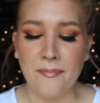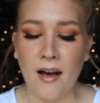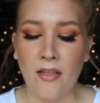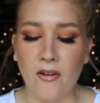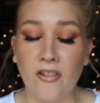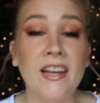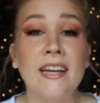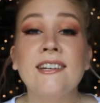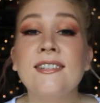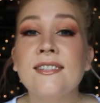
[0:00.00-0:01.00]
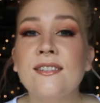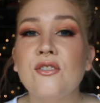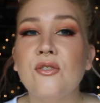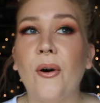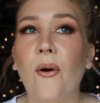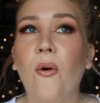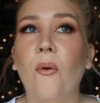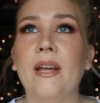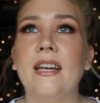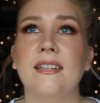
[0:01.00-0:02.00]
other things,
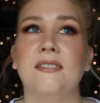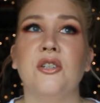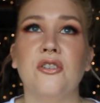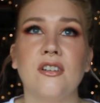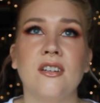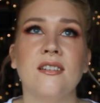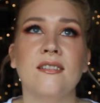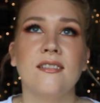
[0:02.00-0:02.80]
so it took